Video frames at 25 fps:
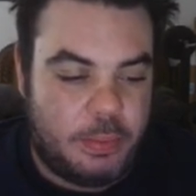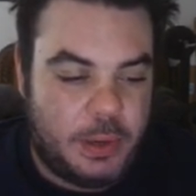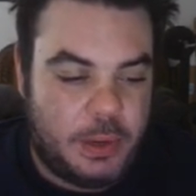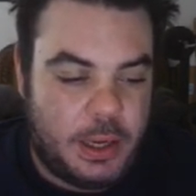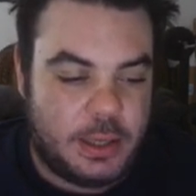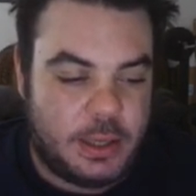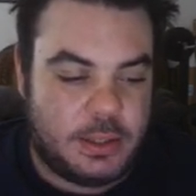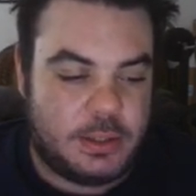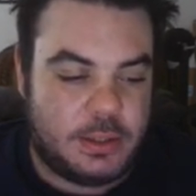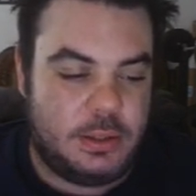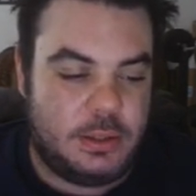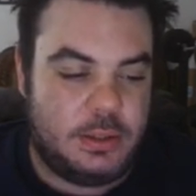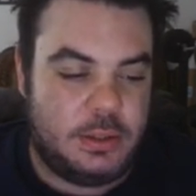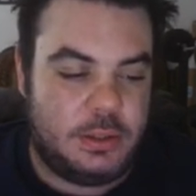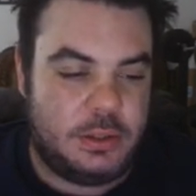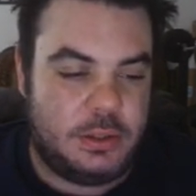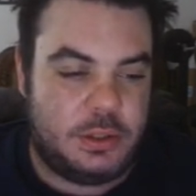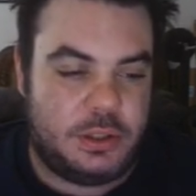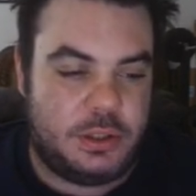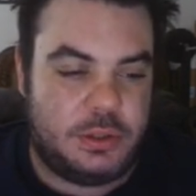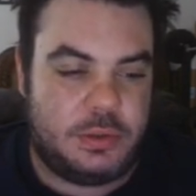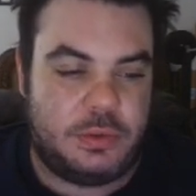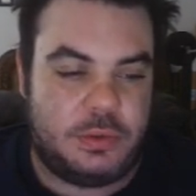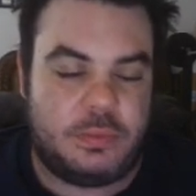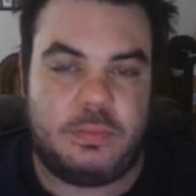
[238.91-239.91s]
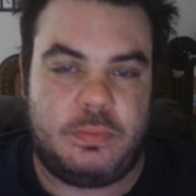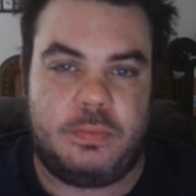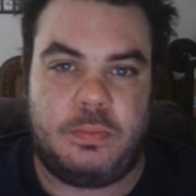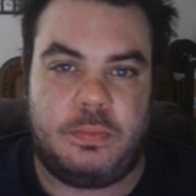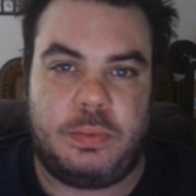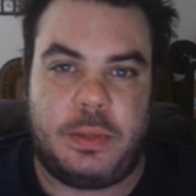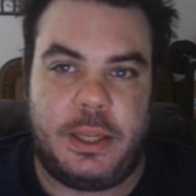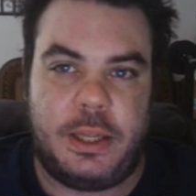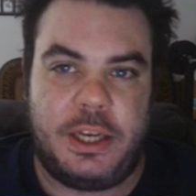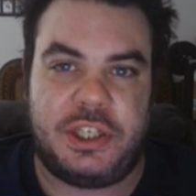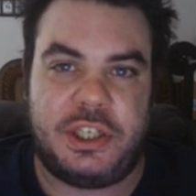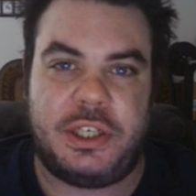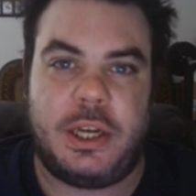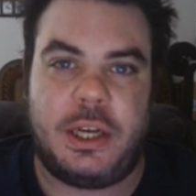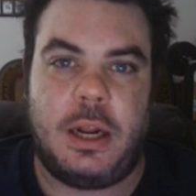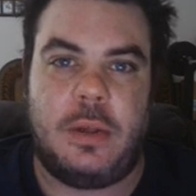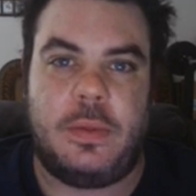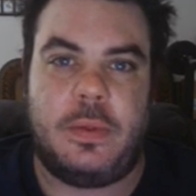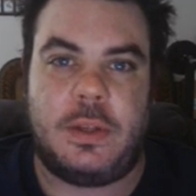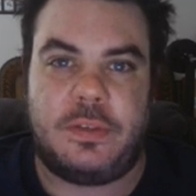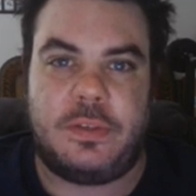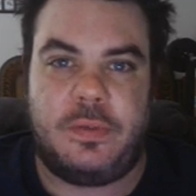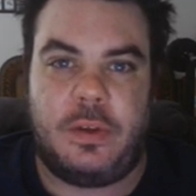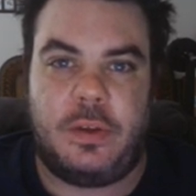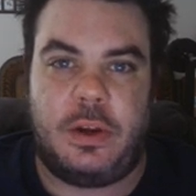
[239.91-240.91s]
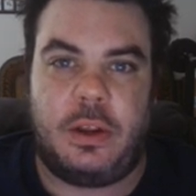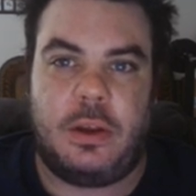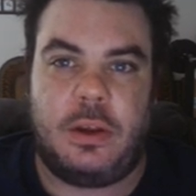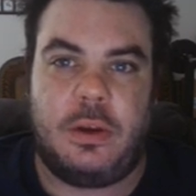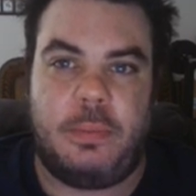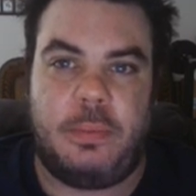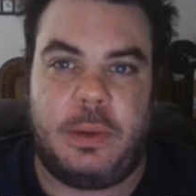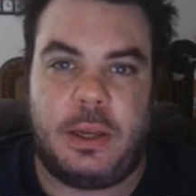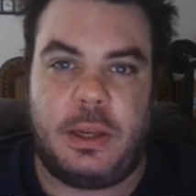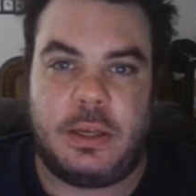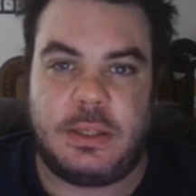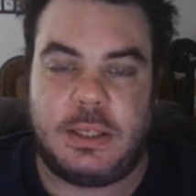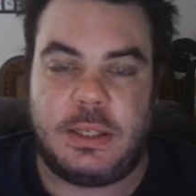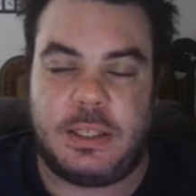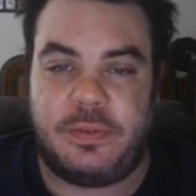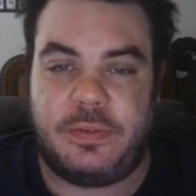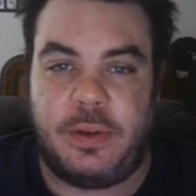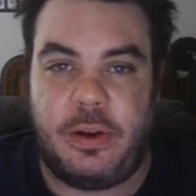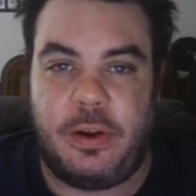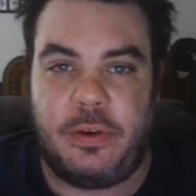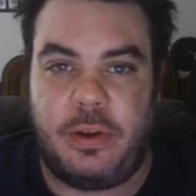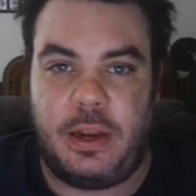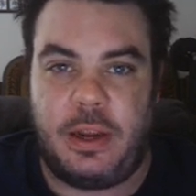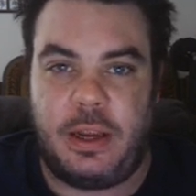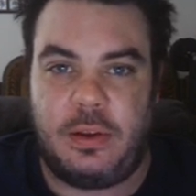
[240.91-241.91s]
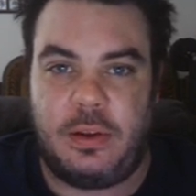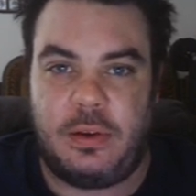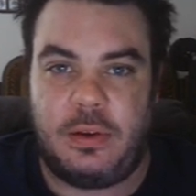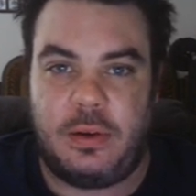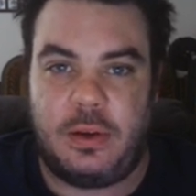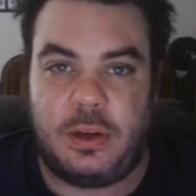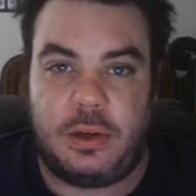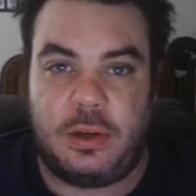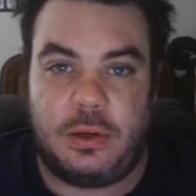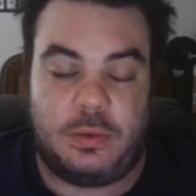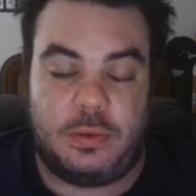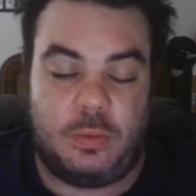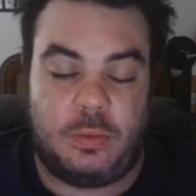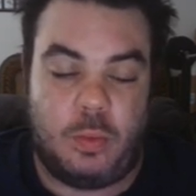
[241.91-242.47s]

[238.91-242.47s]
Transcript: But please share this video because it's very